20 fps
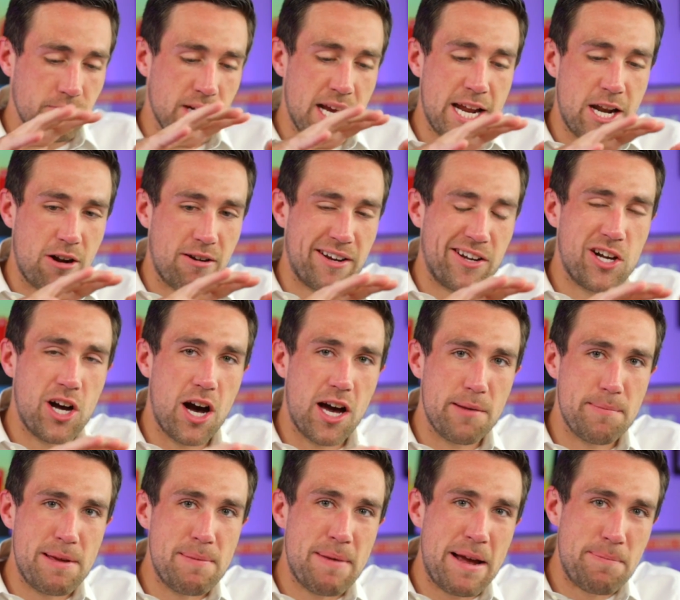and our
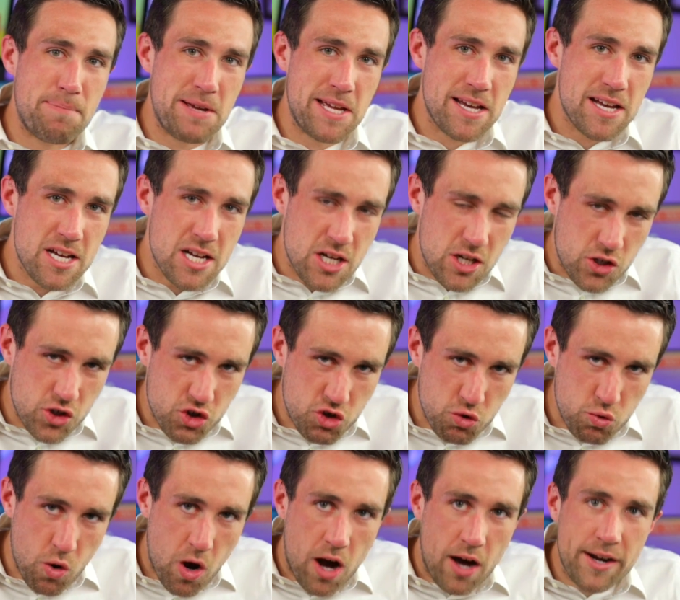economy might be
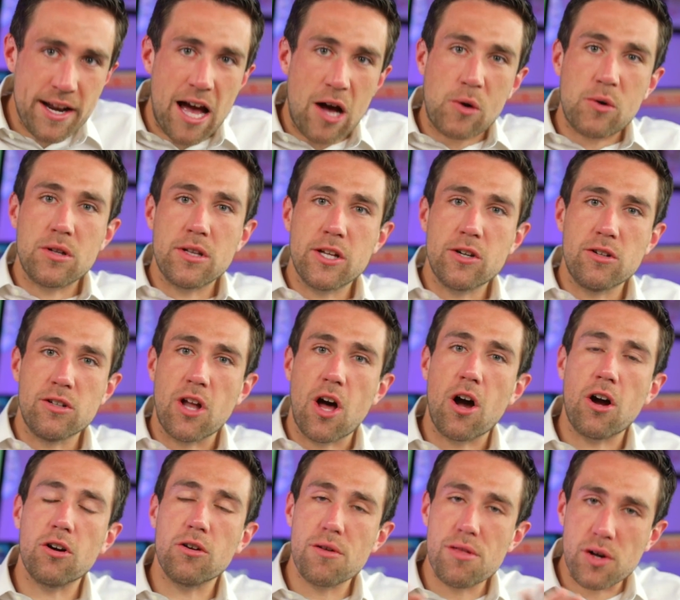drawn out a little
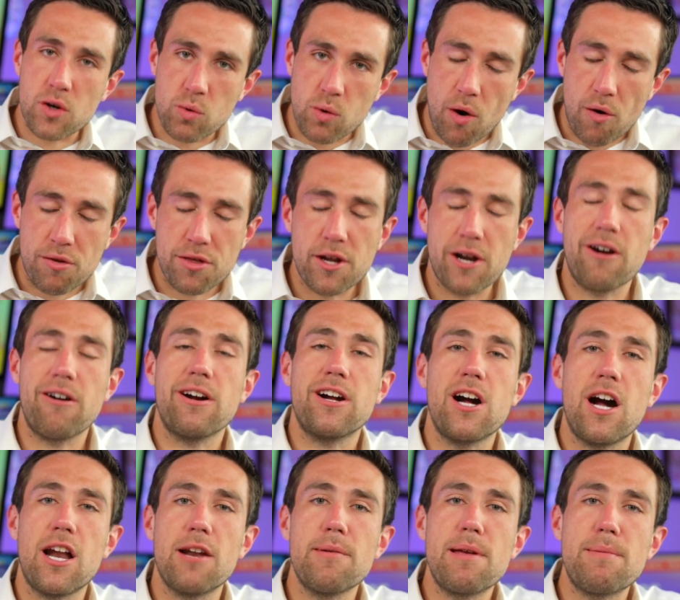longer, the growth in our
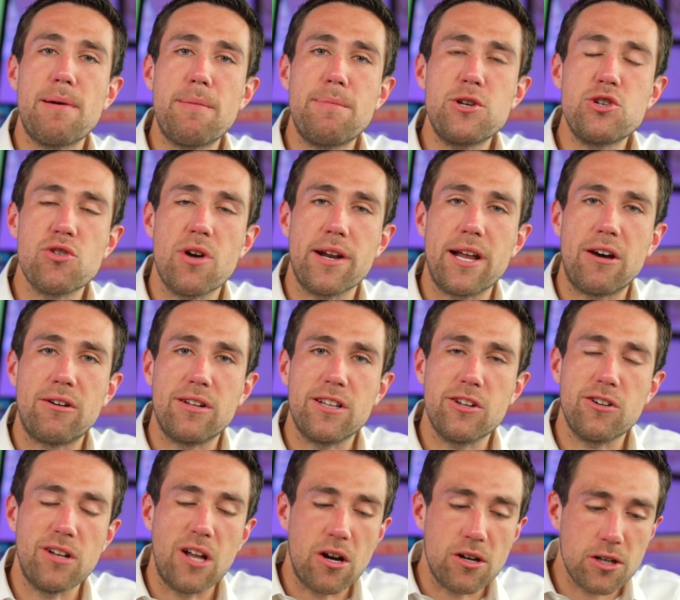economy might be drawn out a
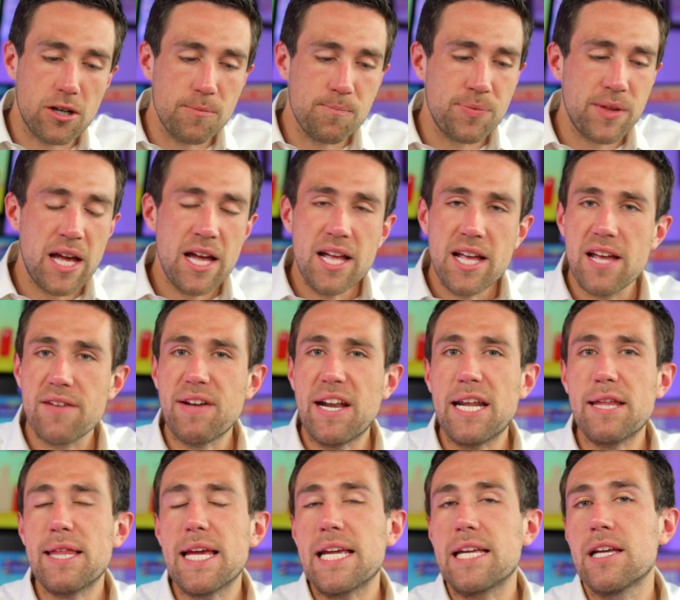little longer, if
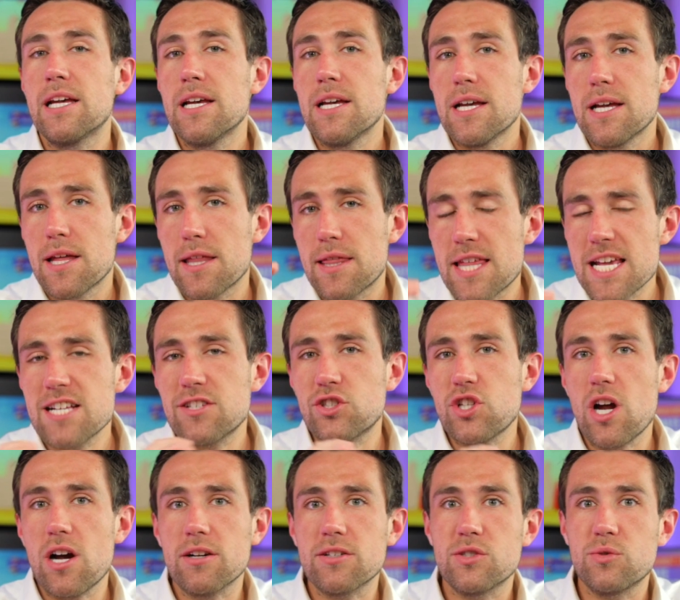anything, these
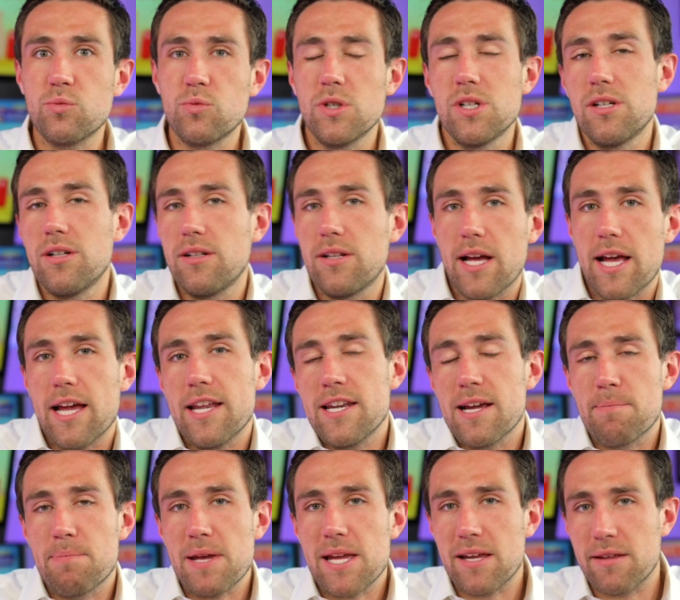stocks will end
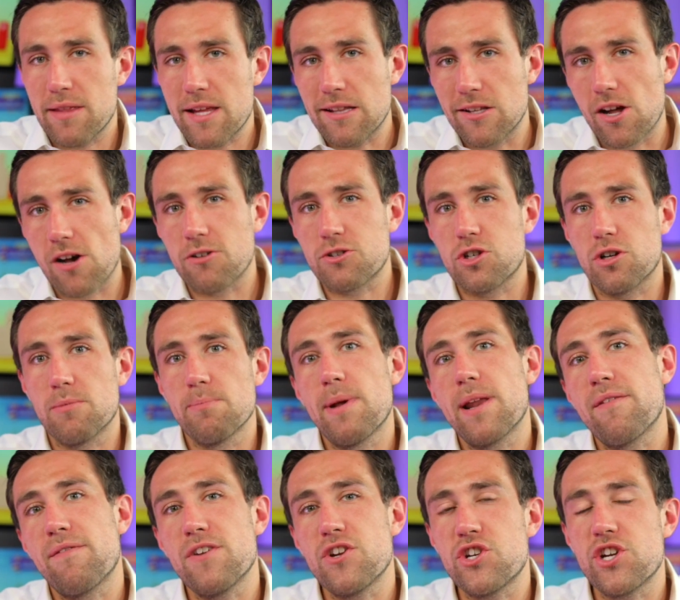up being the long term
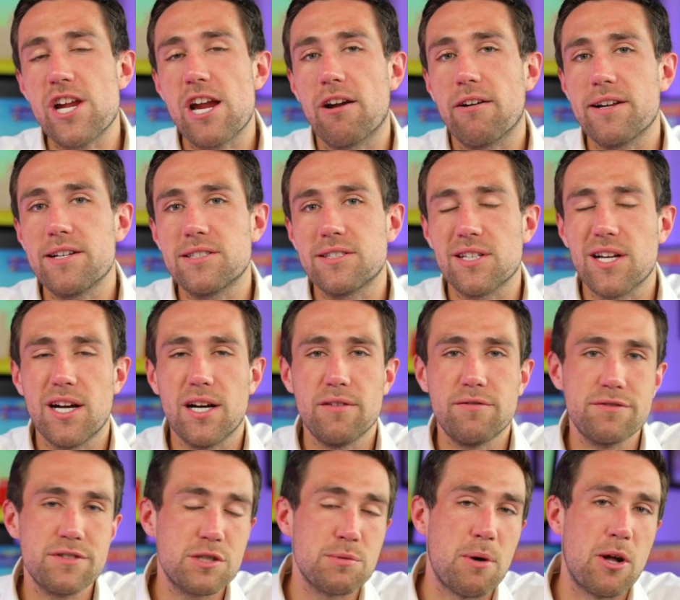beneficiaries
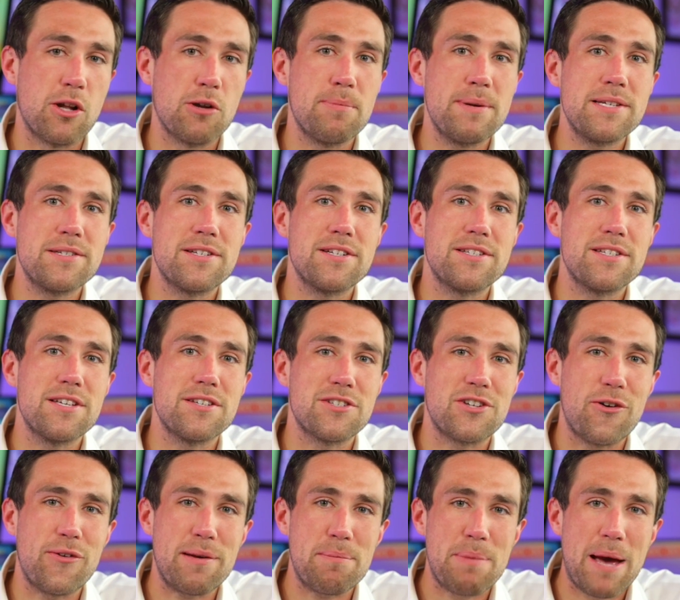of smaller businesses
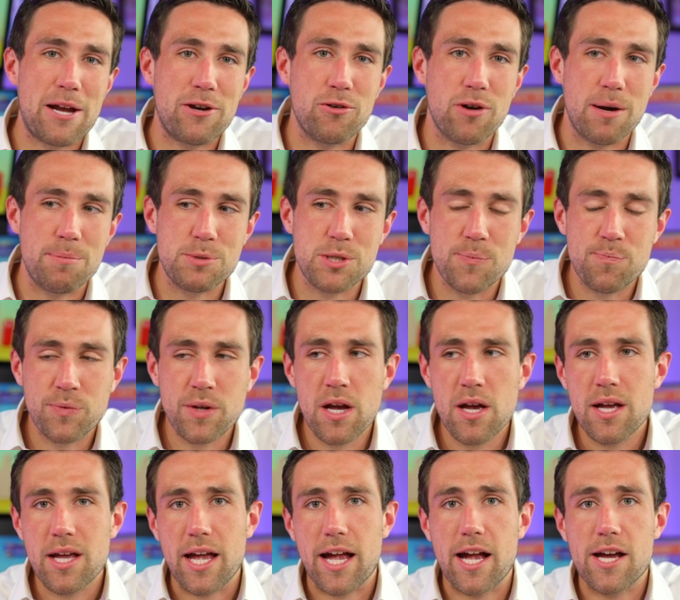going bankrupt
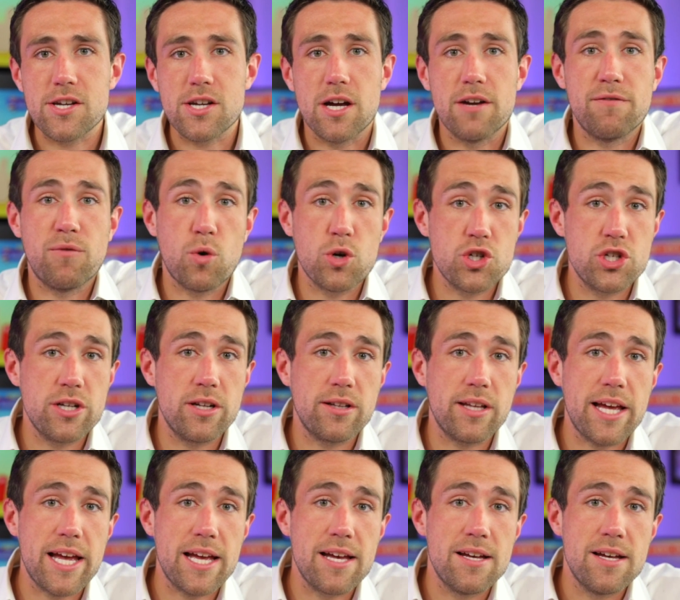and,
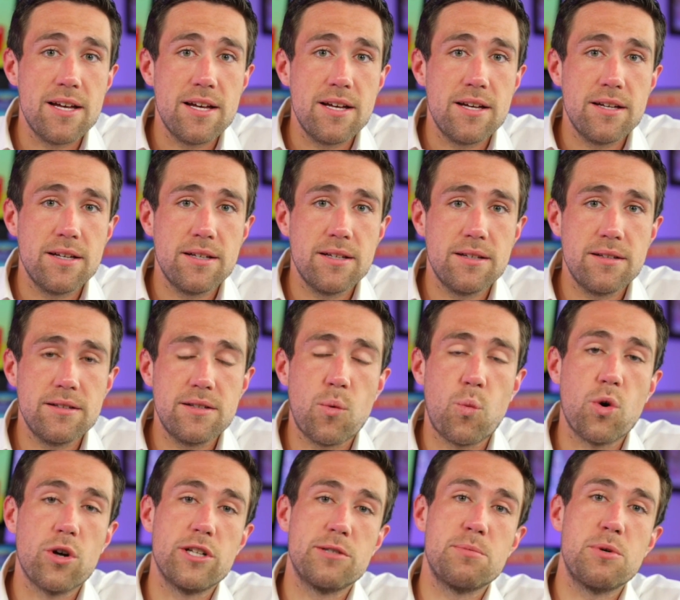unfortunately, the
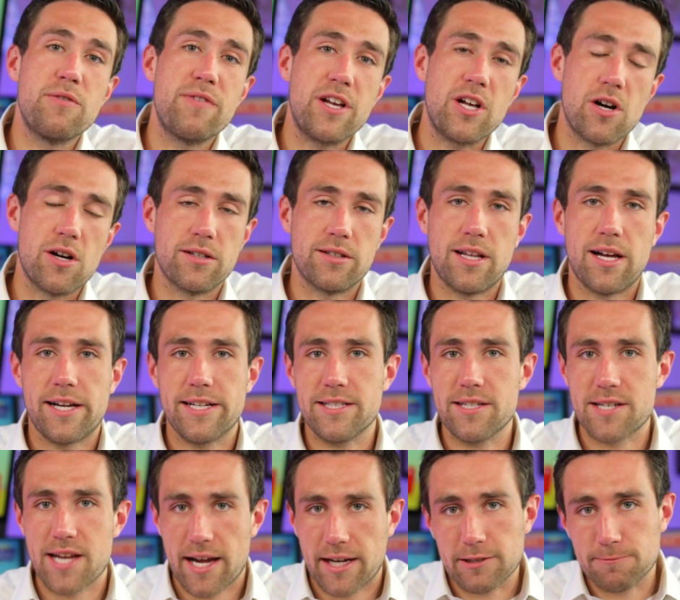world moving online
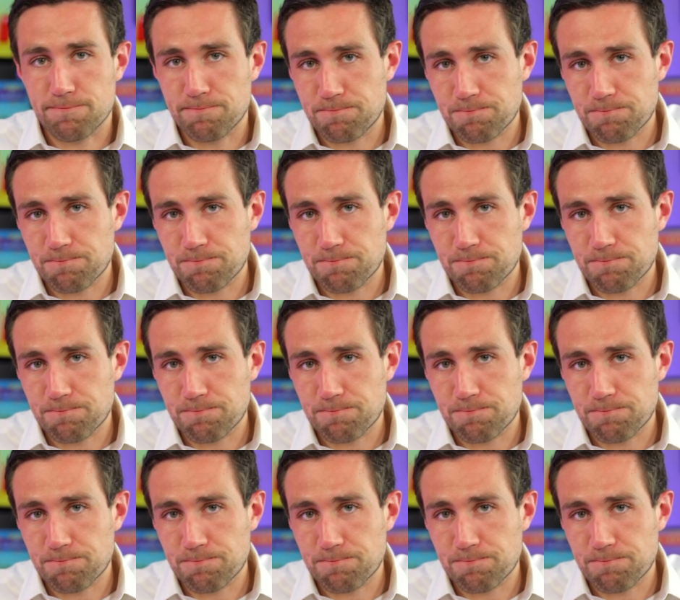to tech.